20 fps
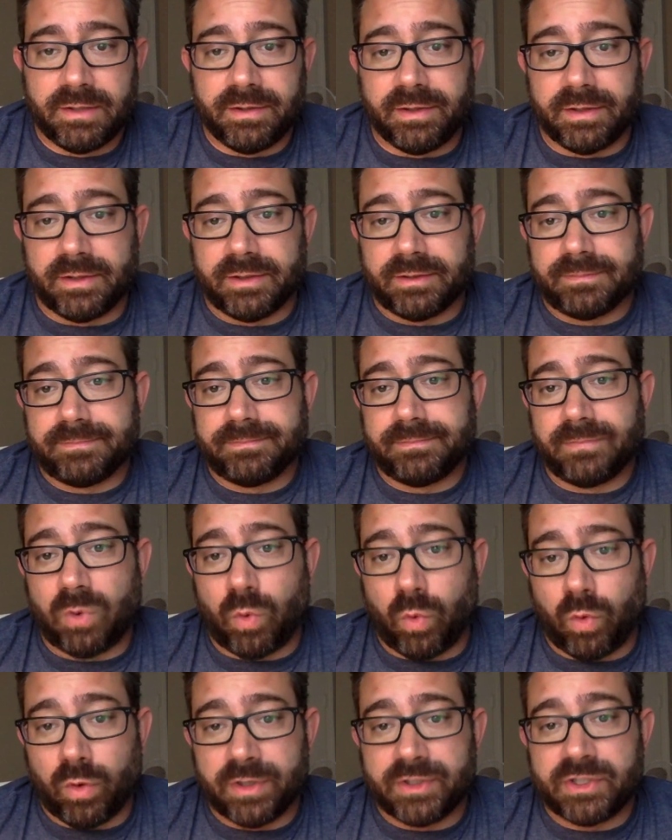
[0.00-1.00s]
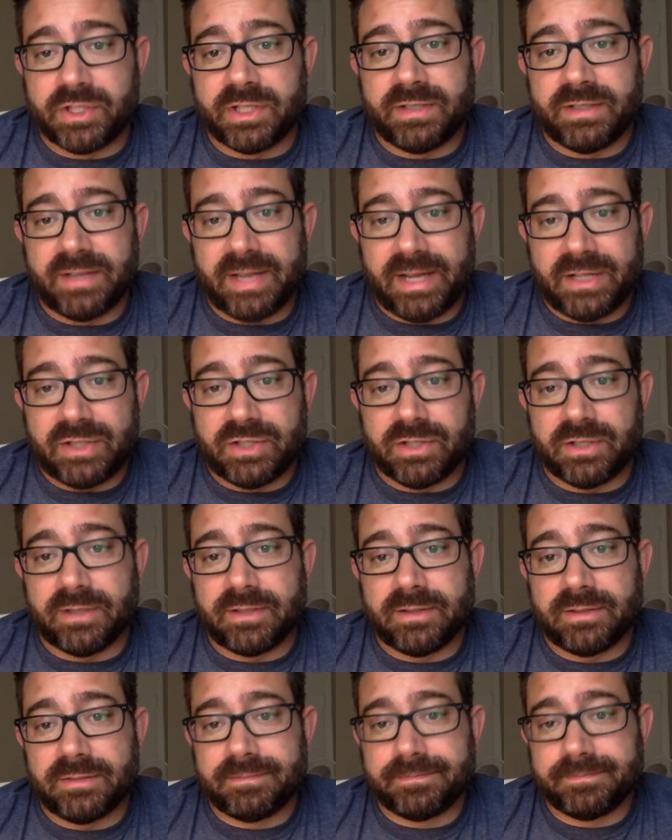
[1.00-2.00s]
the origin,
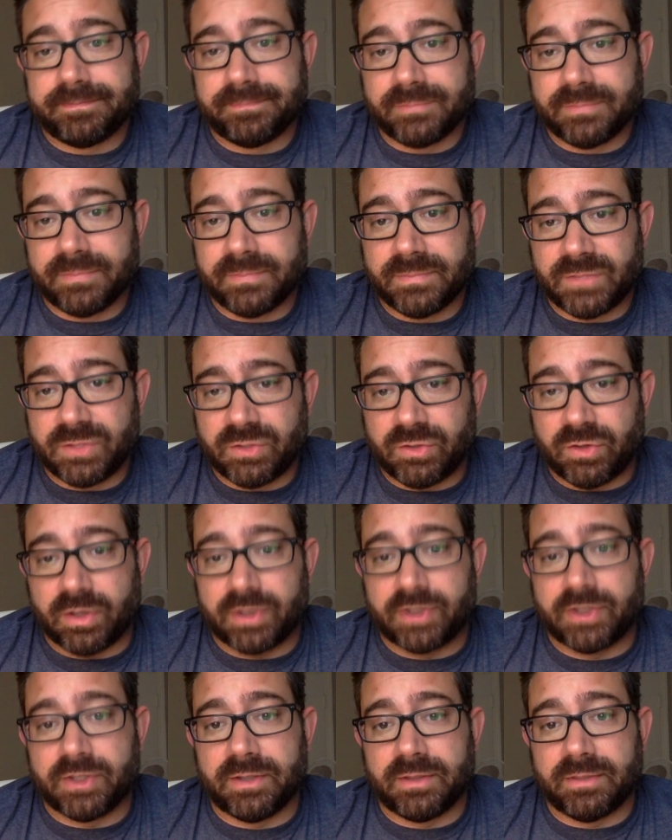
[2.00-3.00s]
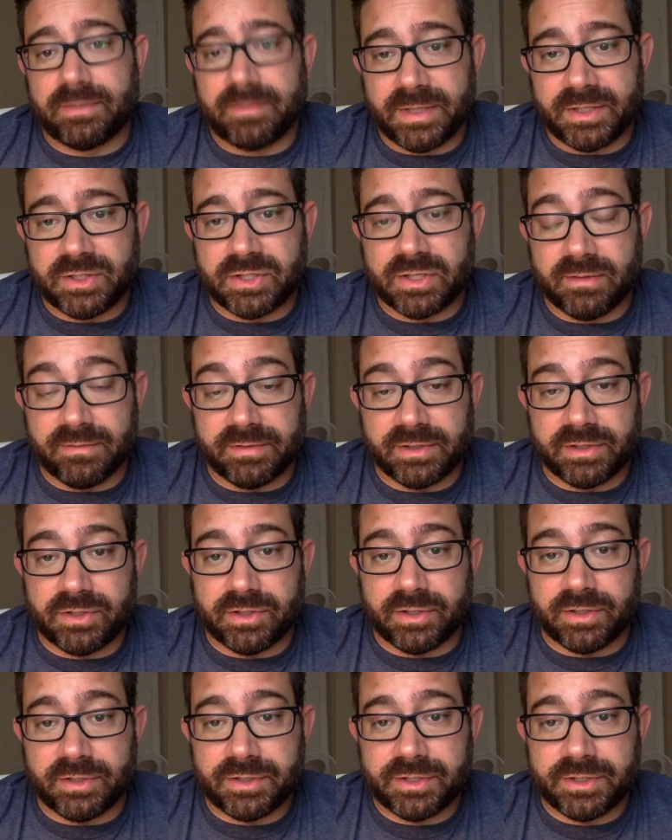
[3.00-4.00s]
nature, structure, mission of the
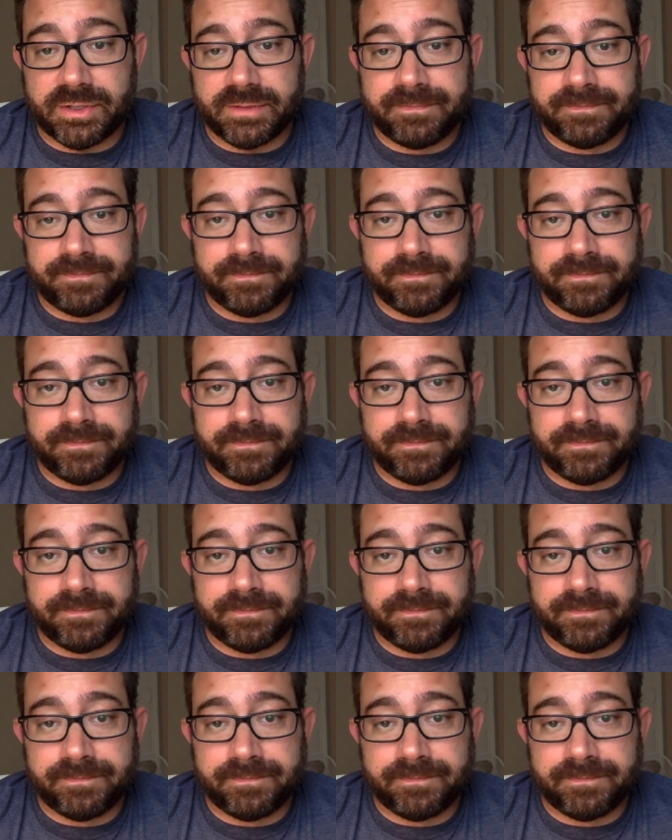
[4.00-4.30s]
church,